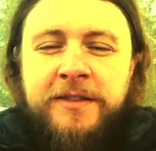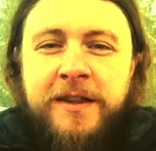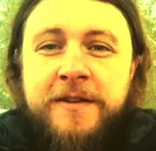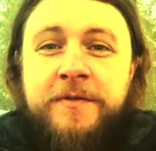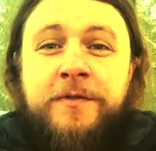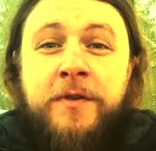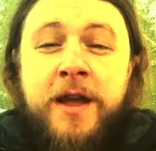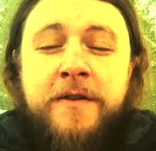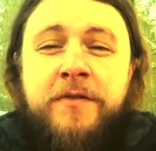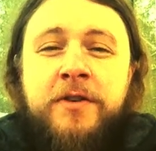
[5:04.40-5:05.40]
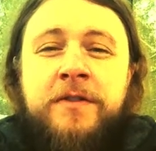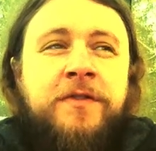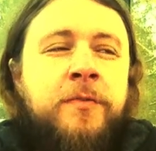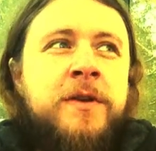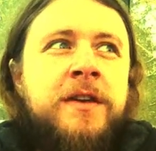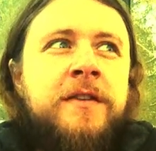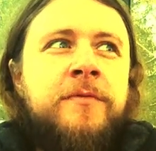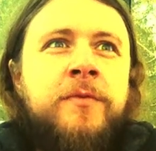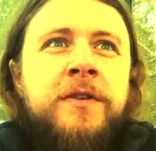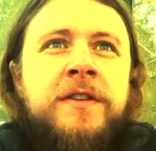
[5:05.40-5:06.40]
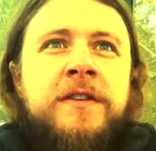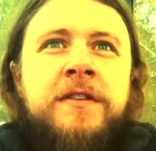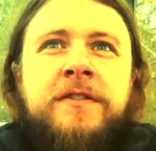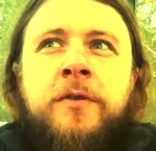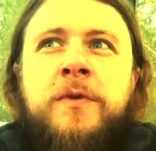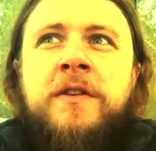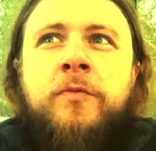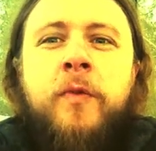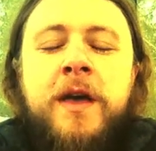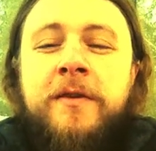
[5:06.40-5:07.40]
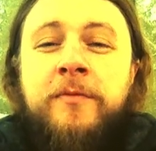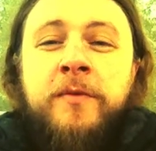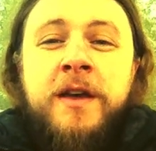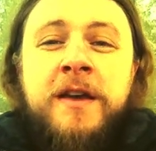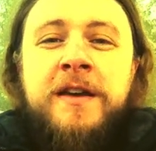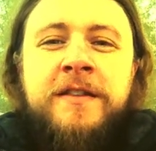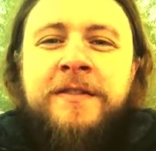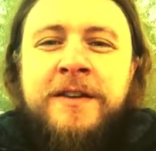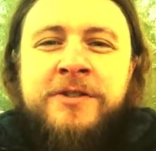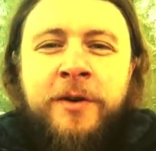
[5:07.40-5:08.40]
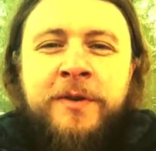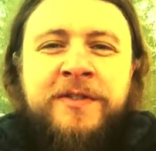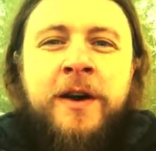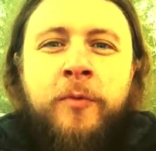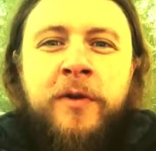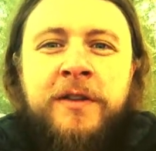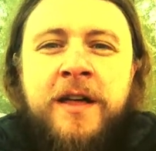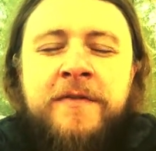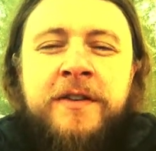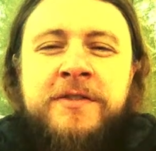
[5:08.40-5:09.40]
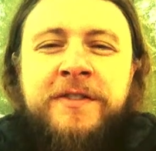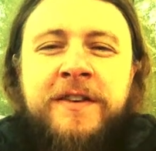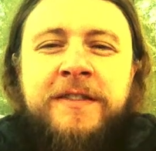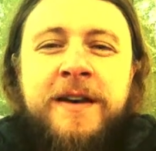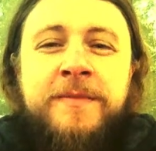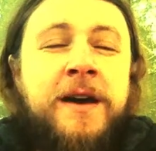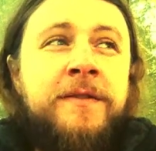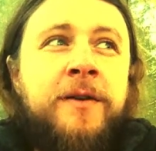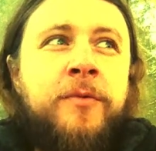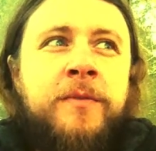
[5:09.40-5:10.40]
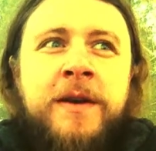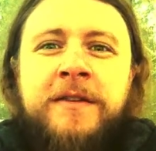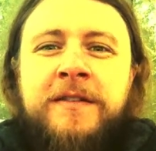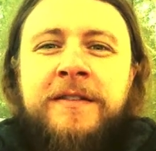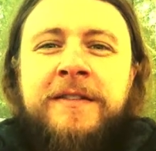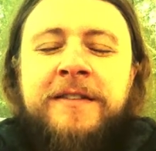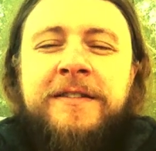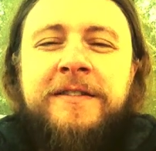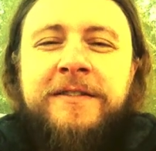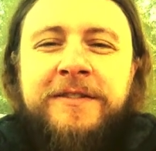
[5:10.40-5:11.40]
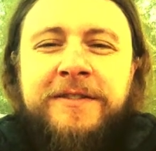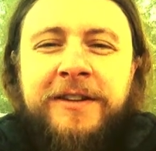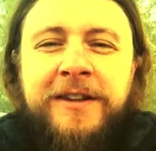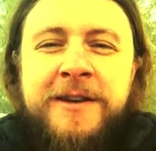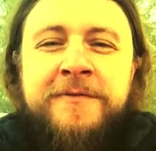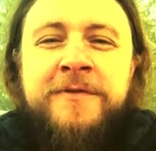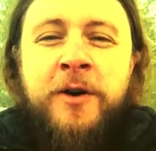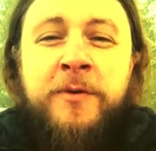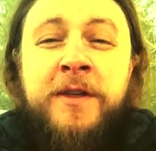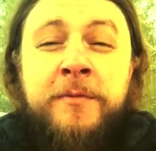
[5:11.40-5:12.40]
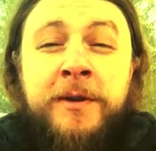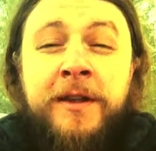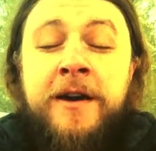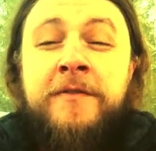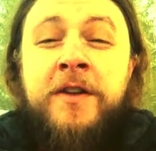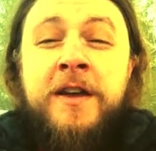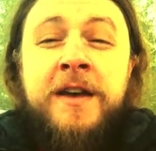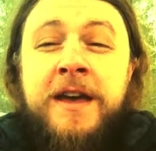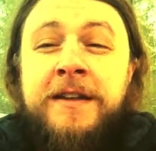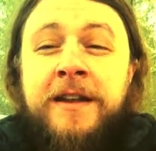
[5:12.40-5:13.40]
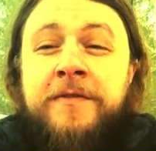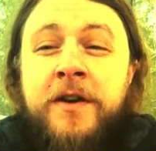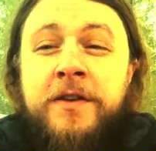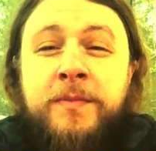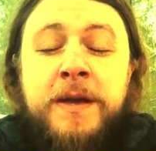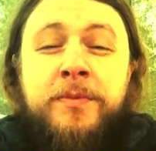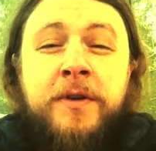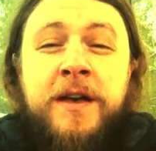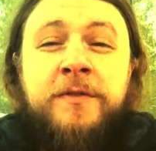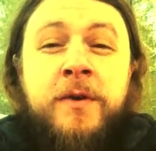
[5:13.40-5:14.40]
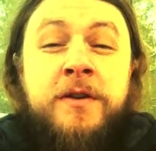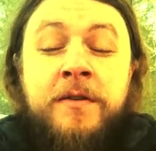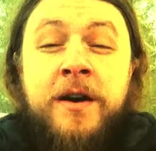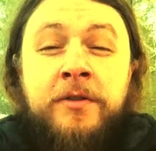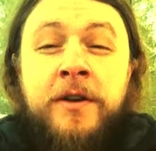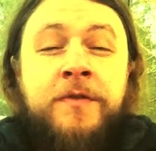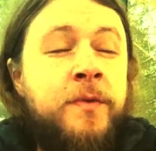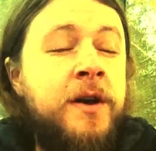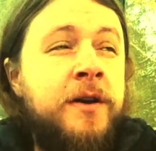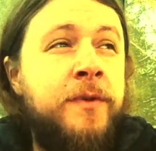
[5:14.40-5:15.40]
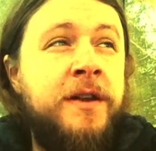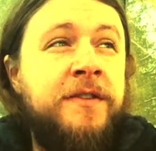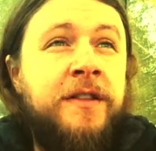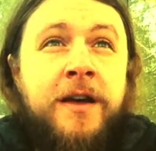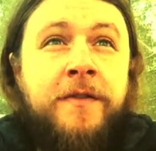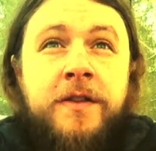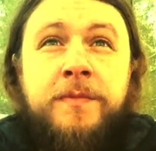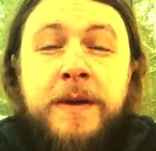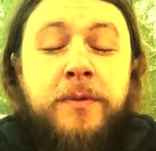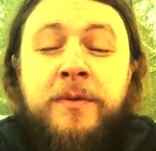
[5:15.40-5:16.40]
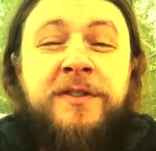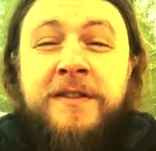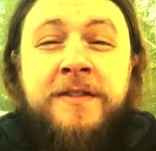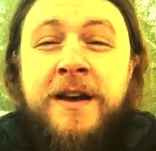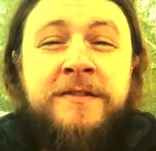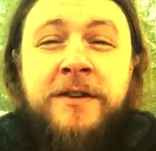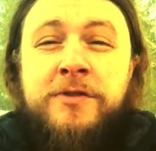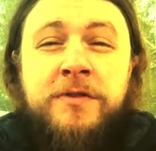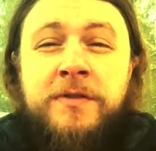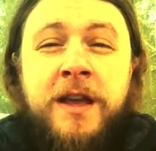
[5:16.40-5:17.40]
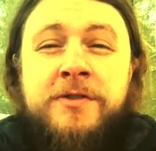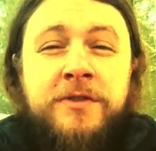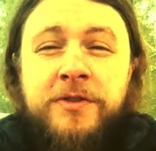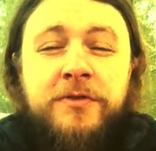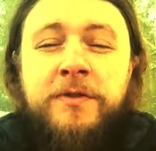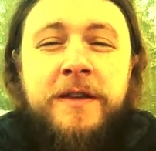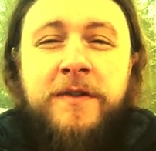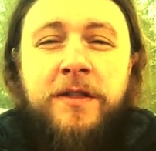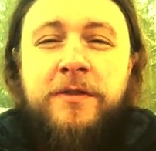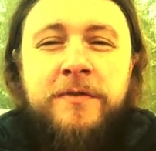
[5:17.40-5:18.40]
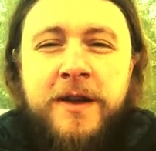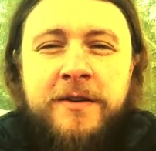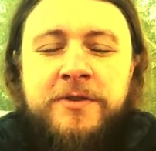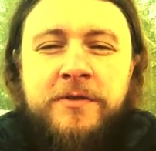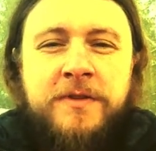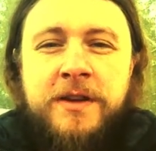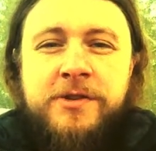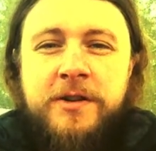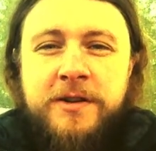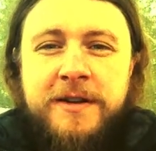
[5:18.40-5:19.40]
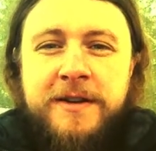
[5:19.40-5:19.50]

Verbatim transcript: loved forever. And so we can really, so we just wake and they show us that we're loving just like them that, that we're meant to, to, to live knowing that we're loved and love other people as we know how loved we are we just love other people we see that that's our true nature too living through their true nature